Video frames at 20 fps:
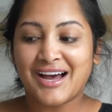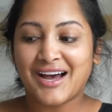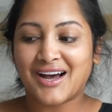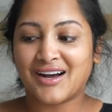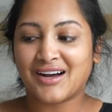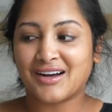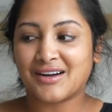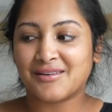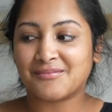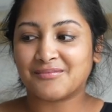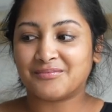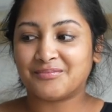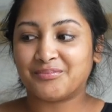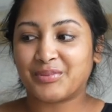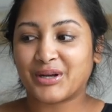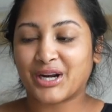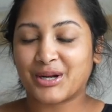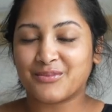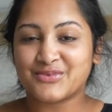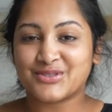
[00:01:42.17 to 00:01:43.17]
Um,
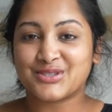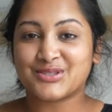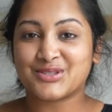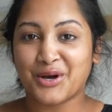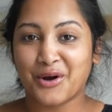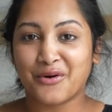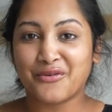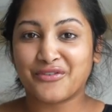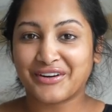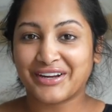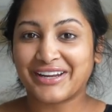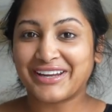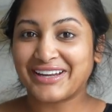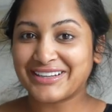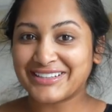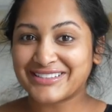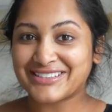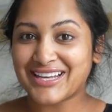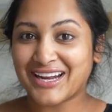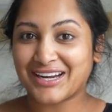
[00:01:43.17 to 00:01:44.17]
but I'm so freaking
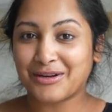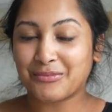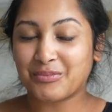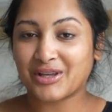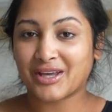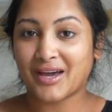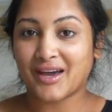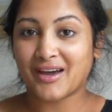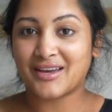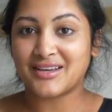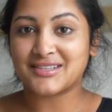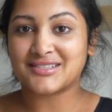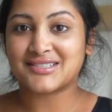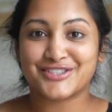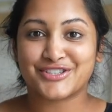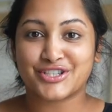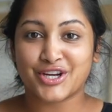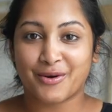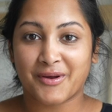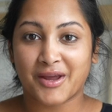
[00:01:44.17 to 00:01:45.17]
excited because
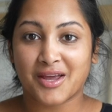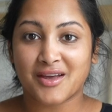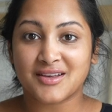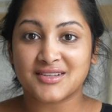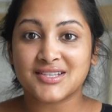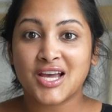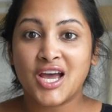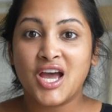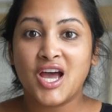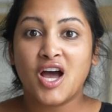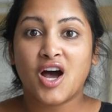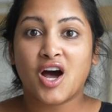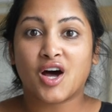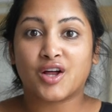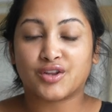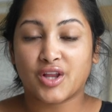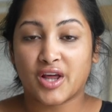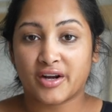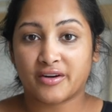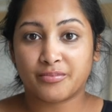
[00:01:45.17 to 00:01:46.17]
they're showing us a
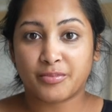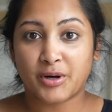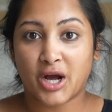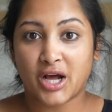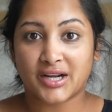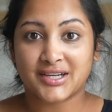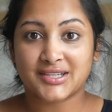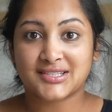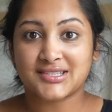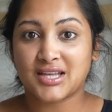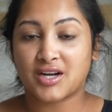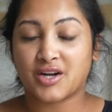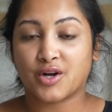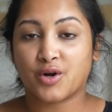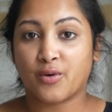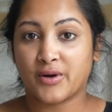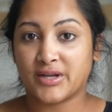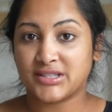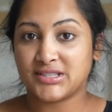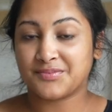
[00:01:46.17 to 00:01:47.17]
lot of products that are
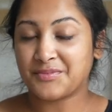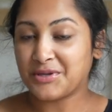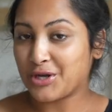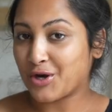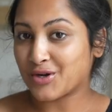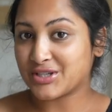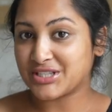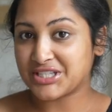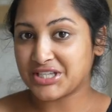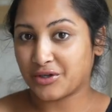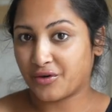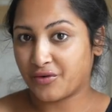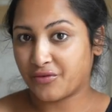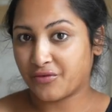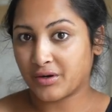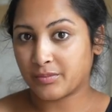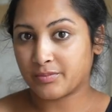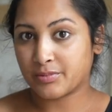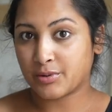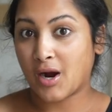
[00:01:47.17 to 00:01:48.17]
going to be on deal
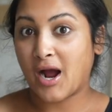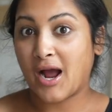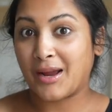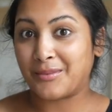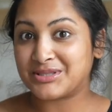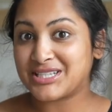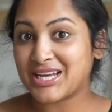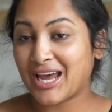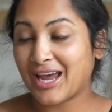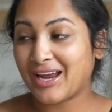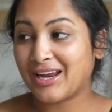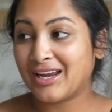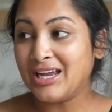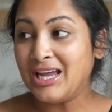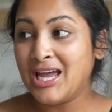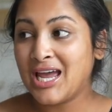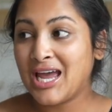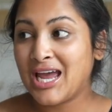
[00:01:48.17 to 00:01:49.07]
for Prime Day.